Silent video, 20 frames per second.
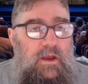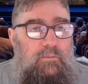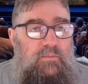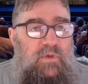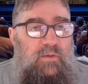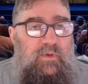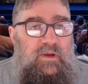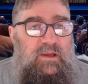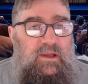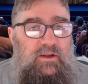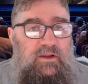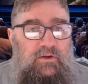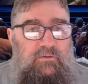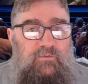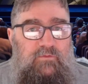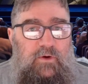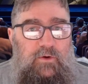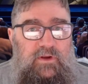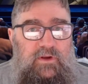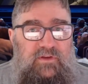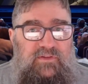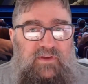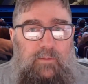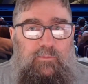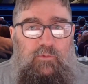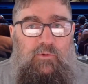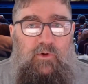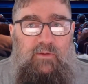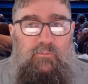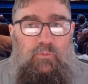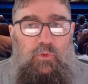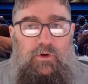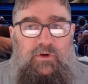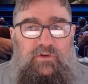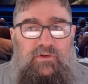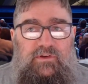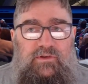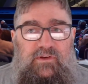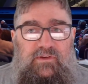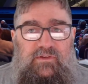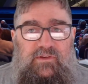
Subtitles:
mimicking the various upgrade works it